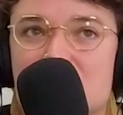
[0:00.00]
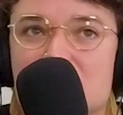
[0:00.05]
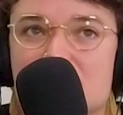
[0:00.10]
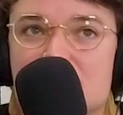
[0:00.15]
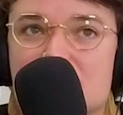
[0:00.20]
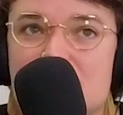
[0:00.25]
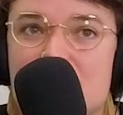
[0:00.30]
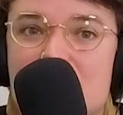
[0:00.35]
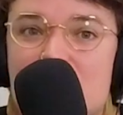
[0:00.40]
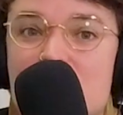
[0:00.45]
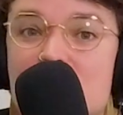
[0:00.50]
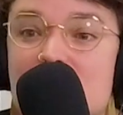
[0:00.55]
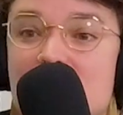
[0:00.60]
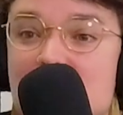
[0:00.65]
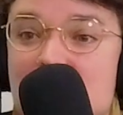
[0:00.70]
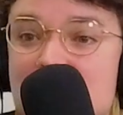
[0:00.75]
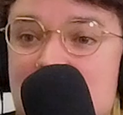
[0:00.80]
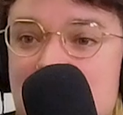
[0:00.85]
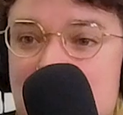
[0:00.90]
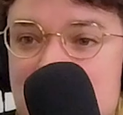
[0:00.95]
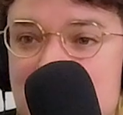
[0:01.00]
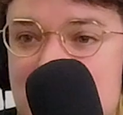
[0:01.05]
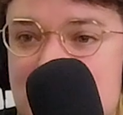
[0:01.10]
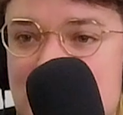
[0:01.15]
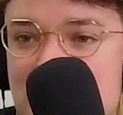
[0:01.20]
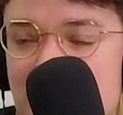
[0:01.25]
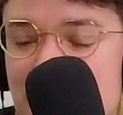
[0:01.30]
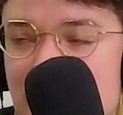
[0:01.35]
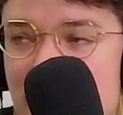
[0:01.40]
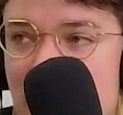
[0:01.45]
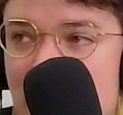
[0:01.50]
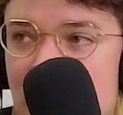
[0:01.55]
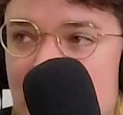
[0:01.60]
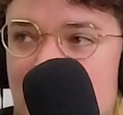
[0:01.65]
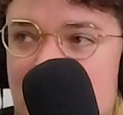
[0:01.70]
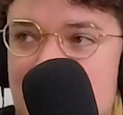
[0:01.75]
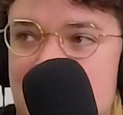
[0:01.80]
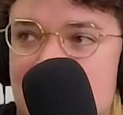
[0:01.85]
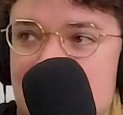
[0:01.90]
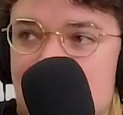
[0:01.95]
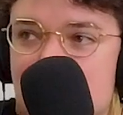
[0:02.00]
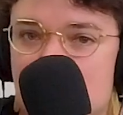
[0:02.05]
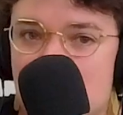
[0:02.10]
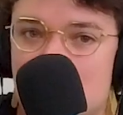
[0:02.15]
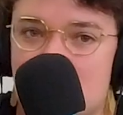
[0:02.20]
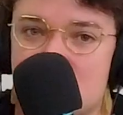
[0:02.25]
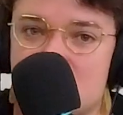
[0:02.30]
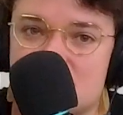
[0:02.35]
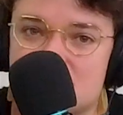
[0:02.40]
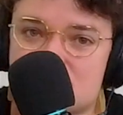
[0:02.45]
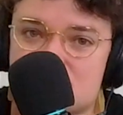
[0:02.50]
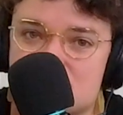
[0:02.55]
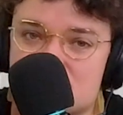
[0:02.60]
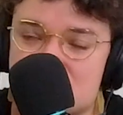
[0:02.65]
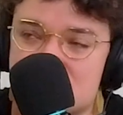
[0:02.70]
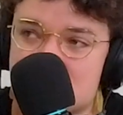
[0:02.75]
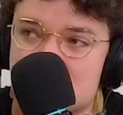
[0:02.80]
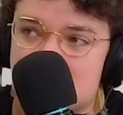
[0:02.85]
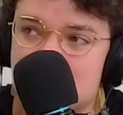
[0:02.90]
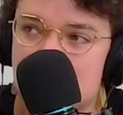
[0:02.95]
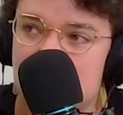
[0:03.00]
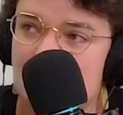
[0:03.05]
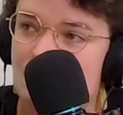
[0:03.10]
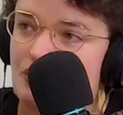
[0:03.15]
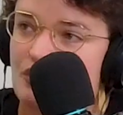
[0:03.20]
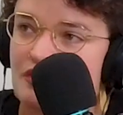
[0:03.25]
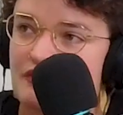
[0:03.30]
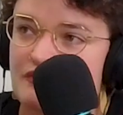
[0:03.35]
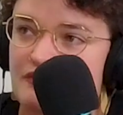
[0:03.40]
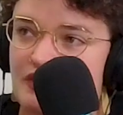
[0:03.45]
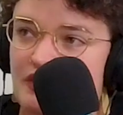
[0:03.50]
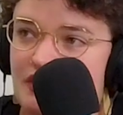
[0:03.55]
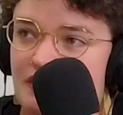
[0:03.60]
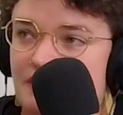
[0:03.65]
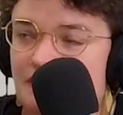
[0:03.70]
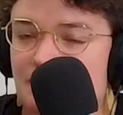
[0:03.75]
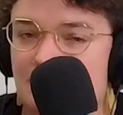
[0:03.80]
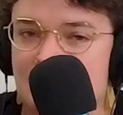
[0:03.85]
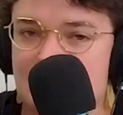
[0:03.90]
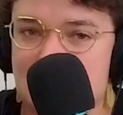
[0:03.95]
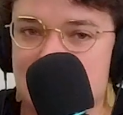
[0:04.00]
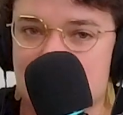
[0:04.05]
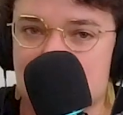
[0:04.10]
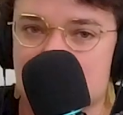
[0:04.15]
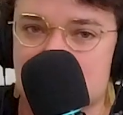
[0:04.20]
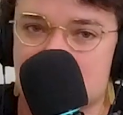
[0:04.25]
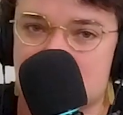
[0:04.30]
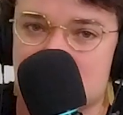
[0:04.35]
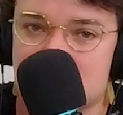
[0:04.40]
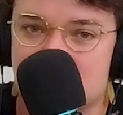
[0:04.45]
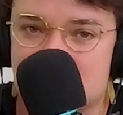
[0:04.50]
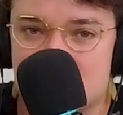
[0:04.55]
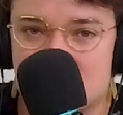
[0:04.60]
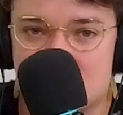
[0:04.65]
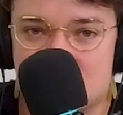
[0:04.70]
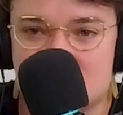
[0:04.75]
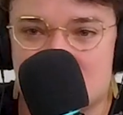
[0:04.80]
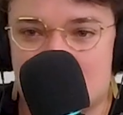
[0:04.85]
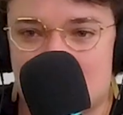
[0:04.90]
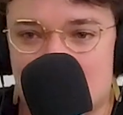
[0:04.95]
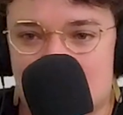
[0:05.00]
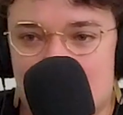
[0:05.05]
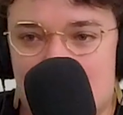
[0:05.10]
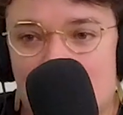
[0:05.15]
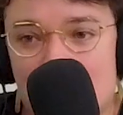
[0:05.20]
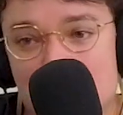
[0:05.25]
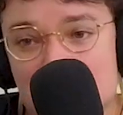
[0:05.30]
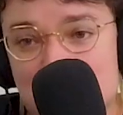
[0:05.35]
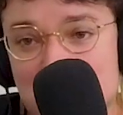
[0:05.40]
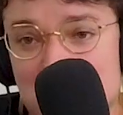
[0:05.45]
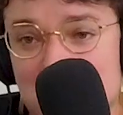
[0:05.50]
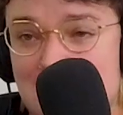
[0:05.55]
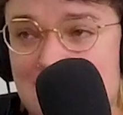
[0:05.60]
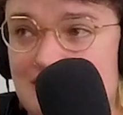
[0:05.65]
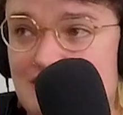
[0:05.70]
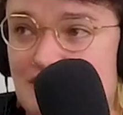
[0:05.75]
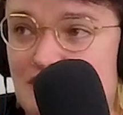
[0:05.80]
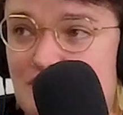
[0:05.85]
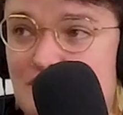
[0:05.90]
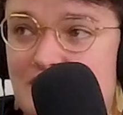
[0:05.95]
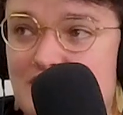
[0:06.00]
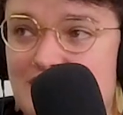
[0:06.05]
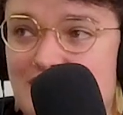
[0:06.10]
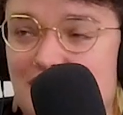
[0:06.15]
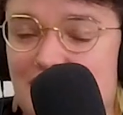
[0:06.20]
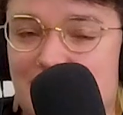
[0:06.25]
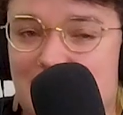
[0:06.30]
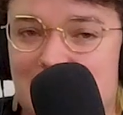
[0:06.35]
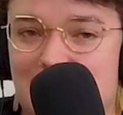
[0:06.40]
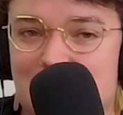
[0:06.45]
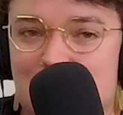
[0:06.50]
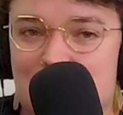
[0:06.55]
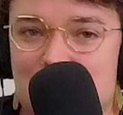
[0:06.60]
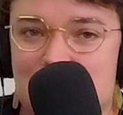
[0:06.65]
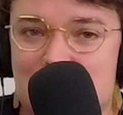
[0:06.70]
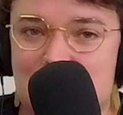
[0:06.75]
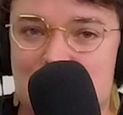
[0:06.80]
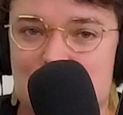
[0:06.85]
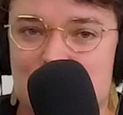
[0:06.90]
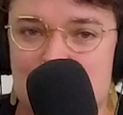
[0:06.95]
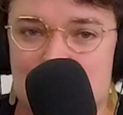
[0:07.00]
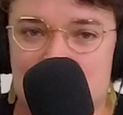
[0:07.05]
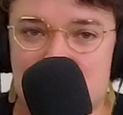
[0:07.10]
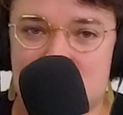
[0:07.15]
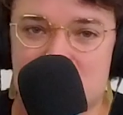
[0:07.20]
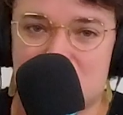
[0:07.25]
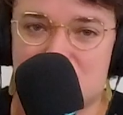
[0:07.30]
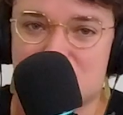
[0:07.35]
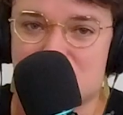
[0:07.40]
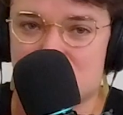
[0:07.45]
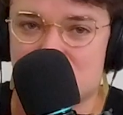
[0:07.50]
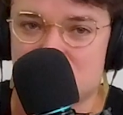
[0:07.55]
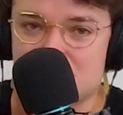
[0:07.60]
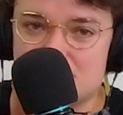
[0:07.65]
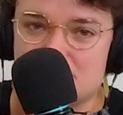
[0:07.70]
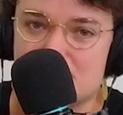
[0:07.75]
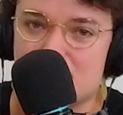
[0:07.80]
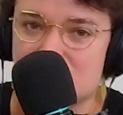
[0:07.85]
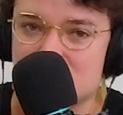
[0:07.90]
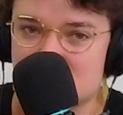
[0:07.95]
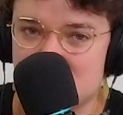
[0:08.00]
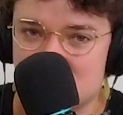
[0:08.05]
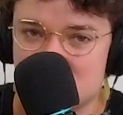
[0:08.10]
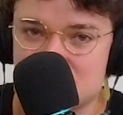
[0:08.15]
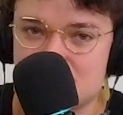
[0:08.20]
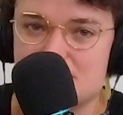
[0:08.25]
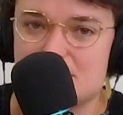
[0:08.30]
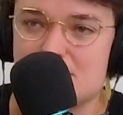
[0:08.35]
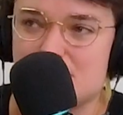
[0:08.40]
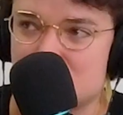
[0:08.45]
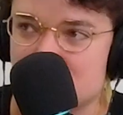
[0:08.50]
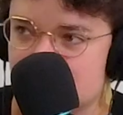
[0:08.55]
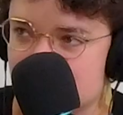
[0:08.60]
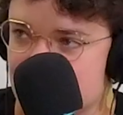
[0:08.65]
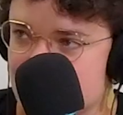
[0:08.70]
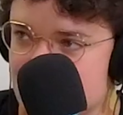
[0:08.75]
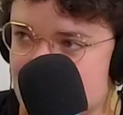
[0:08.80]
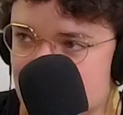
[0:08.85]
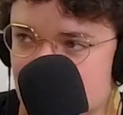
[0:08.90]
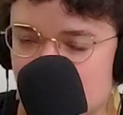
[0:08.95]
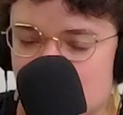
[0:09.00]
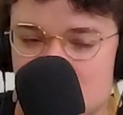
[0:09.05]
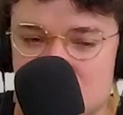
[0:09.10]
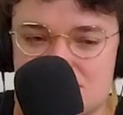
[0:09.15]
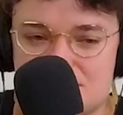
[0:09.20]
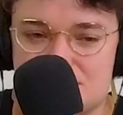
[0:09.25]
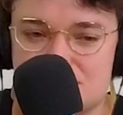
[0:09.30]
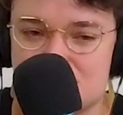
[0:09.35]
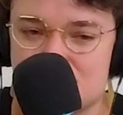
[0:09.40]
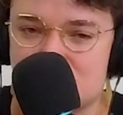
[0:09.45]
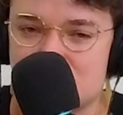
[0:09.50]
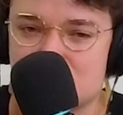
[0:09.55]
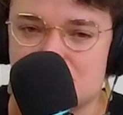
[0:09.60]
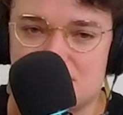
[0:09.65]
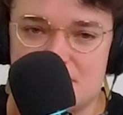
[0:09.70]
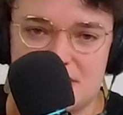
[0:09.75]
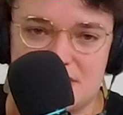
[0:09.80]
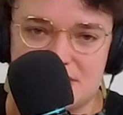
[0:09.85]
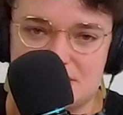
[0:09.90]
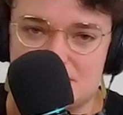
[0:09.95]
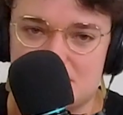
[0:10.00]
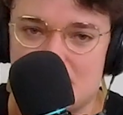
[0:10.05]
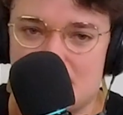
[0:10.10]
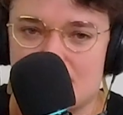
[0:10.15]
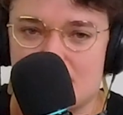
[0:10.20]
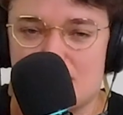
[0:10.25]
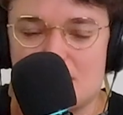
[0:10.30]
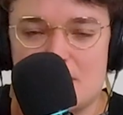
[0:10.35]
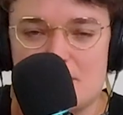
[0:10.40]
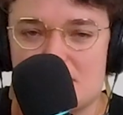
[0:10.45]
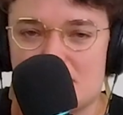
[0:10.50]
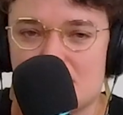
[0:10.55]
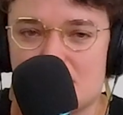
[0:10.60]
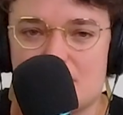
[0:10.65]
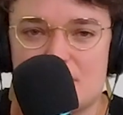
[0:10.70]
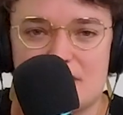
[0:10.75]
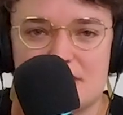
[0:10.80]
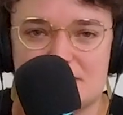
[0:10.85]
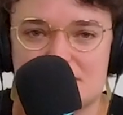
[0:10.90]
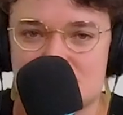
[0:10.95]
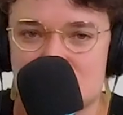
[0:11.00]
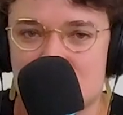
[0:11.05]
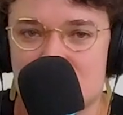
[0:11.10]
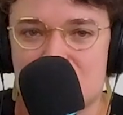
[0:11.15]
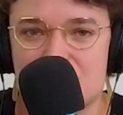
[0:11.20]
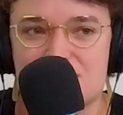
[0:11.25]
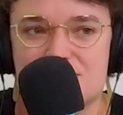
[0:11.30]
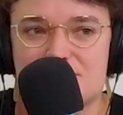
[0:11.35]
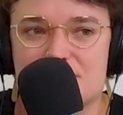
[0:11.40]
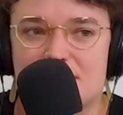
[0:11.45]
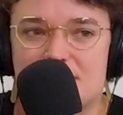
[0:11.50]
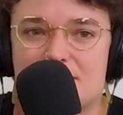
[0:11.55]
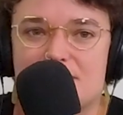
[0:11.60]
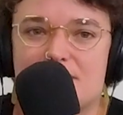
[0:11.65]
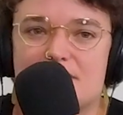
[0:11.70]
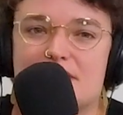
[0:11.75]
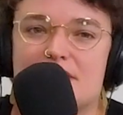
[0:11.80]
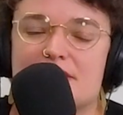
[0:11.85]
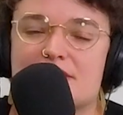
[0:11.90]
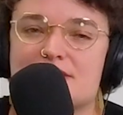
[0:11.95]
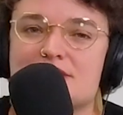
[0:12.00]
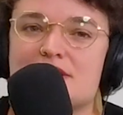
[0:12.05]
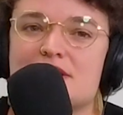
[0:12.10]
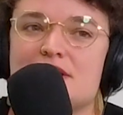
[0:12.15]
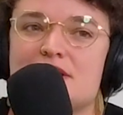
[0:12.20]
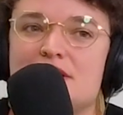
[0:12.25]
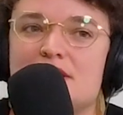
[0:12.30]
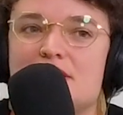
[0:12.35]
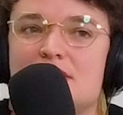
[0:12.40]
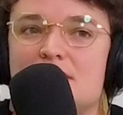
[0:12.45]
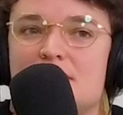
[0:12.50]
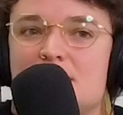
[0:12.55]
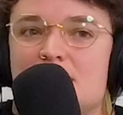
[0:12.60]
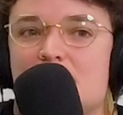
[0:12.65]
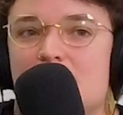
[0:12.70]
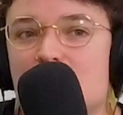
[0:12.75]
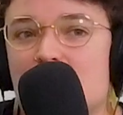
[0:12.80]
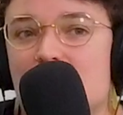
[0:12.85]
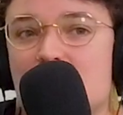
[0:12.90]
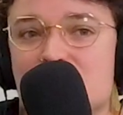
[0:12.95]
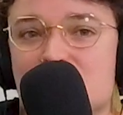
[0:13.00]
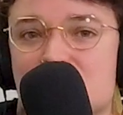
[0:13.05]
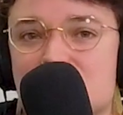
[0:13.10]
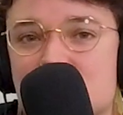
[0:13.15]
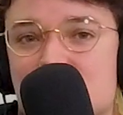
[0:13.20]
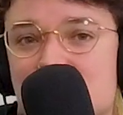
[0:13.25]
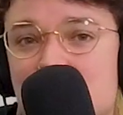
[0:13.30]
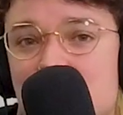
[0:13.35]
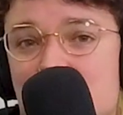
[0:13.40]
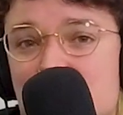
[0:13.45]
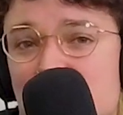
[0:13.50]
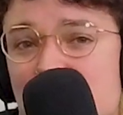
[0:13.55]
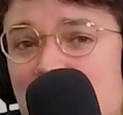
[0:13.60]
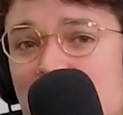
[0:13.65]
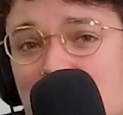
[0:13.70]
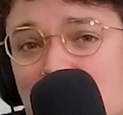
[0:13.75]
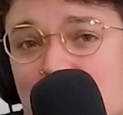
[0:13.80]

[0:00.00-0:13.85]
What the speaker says: government exists to balance private interest and public welfare. And so sometimes that balance gets a little bit delicate because we want to make sure that we protect people's constitutional rights, private property rights, all those kind of things. but also sometimes we have to